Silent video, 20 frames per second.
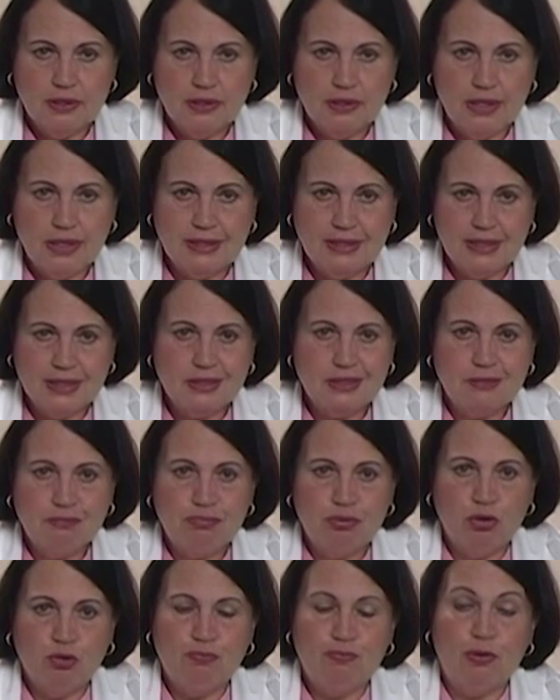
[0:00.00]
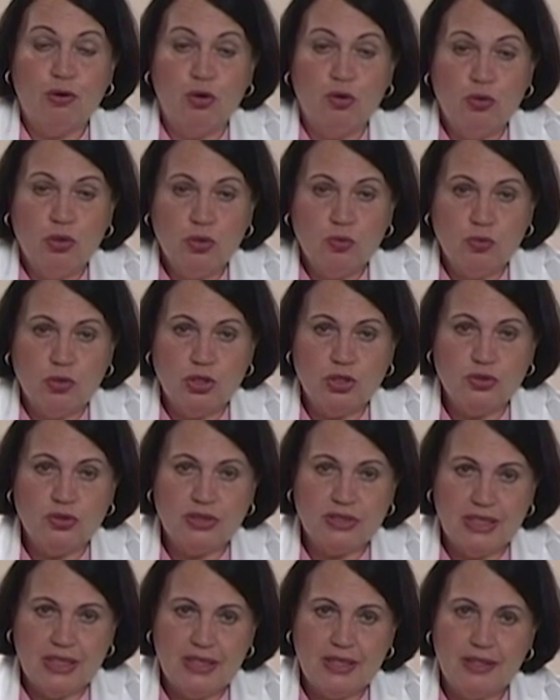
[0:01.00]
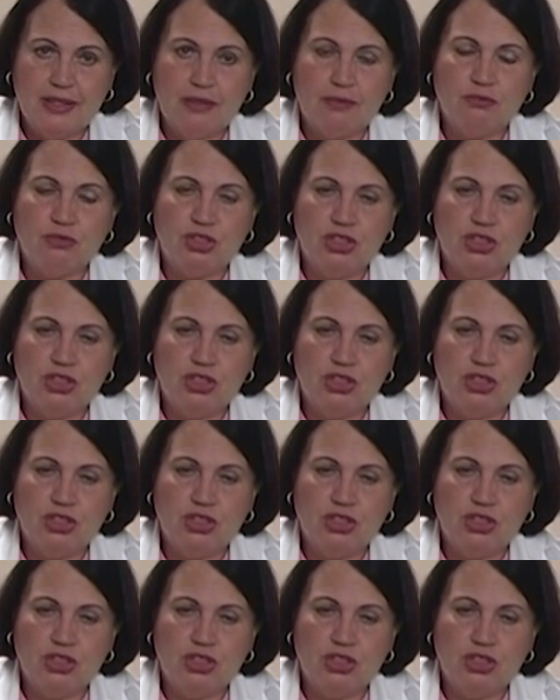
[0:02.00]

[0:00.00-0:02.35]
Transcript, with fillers: that doesn't poo-poo it when you say to them,